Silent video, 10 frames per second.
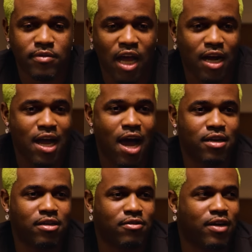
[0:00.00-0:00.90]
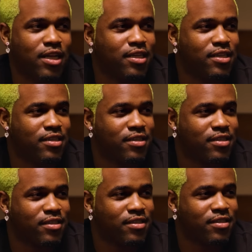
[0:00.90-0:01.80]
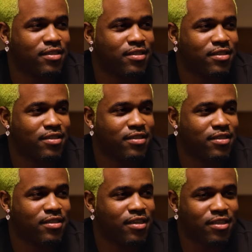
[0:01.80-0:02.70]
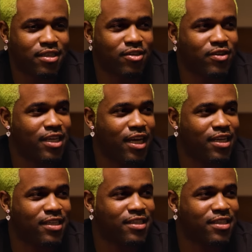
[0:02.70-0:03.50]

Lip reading: I got it already. It's to create.